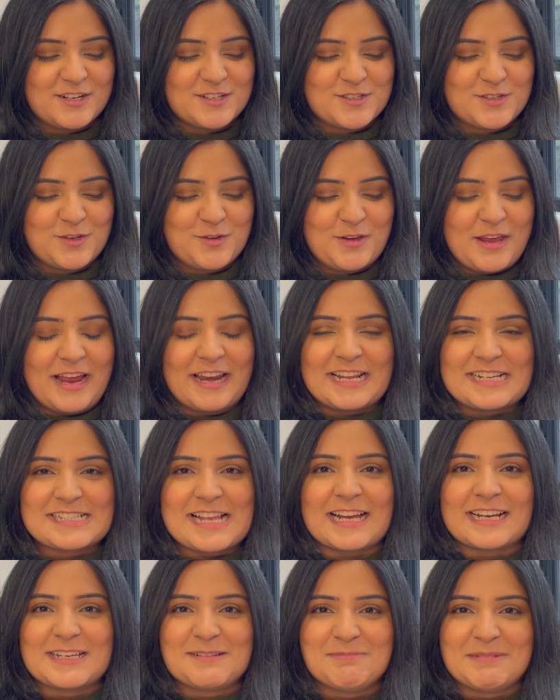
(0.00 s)
so you can't
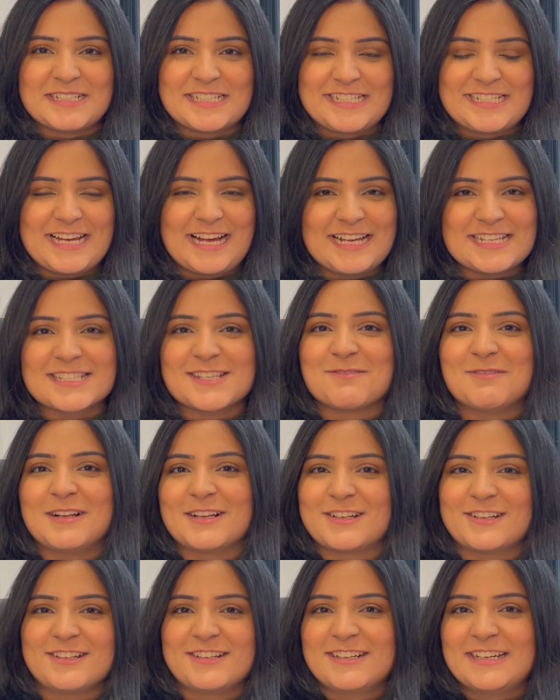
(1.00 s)
exactly multitask while
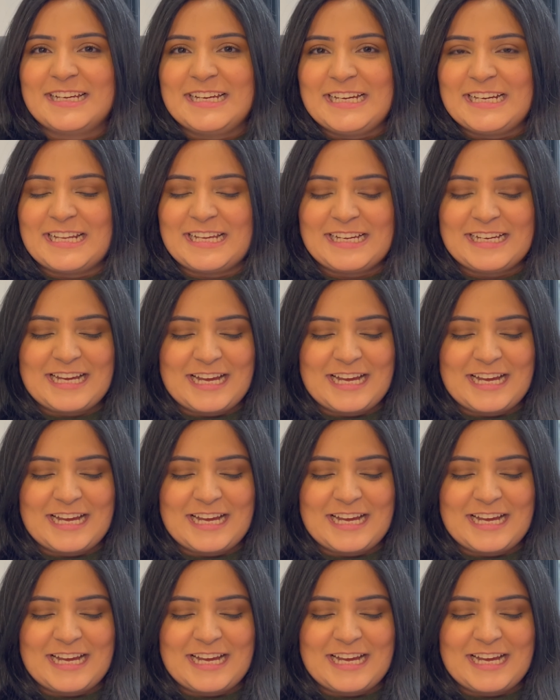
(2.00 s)
you're eating,